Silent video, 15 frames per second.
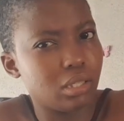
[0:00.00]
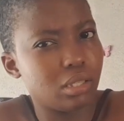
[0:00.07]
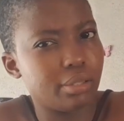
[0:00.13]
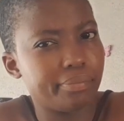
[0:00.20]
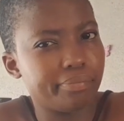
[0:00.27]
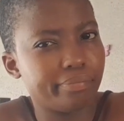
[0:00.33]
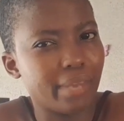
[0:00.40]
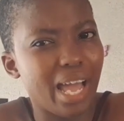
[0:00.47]

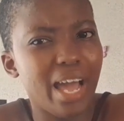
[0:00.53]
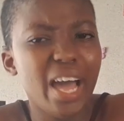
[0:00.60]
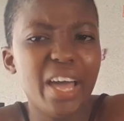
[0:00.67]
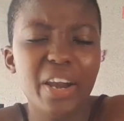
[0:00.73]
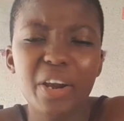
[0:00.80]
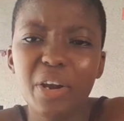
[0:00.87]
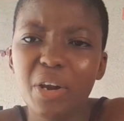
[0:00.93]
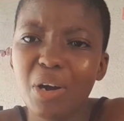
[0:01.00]
I
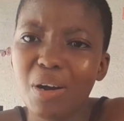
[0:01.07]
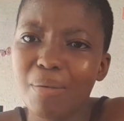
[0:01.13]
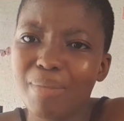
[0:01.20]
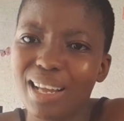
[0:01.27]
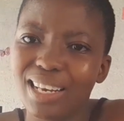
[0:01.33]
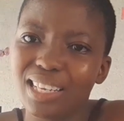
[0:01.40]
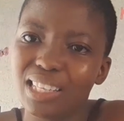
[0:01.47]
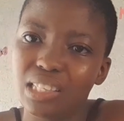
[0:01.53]
don't know,
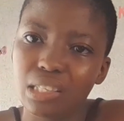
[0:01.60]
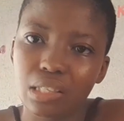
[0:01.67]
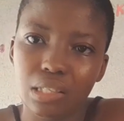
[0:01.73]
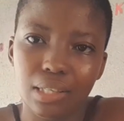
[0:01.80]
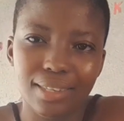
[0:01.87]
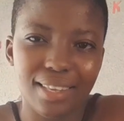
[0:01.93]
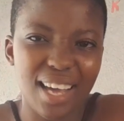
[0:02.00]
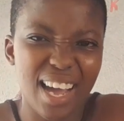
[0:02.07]
man, it's
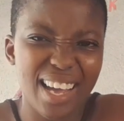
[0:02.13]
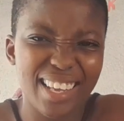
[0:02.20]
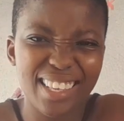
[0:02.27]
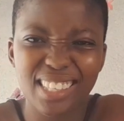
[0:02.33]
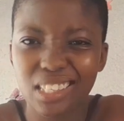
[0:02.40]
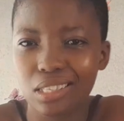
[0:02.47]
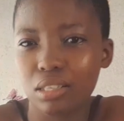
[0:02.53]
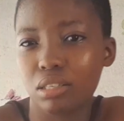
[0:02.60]

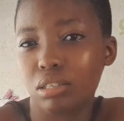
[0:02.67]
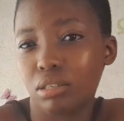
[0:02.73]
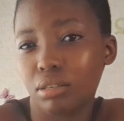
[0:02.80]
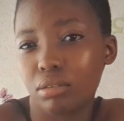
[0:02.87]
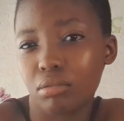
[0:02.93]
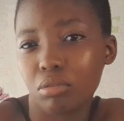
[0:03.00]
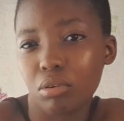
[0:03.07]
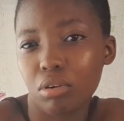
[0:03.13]

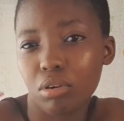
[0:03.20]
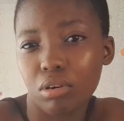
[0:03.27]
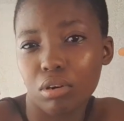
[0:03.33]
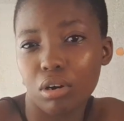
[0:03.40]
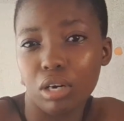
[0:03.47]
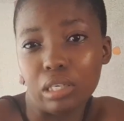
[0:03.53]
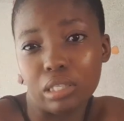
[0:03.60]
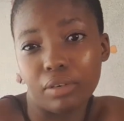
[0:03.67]
nice
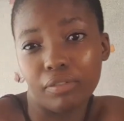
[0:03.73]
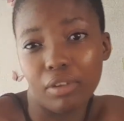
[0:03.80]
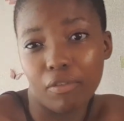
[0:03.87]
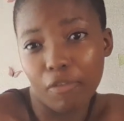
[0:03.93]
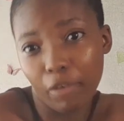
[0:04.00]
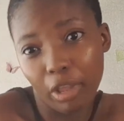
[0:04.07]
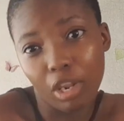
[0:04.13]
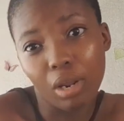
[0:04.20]
because of the
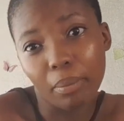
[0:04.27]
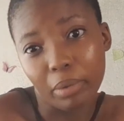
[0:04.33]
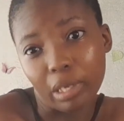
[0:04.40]
freedom.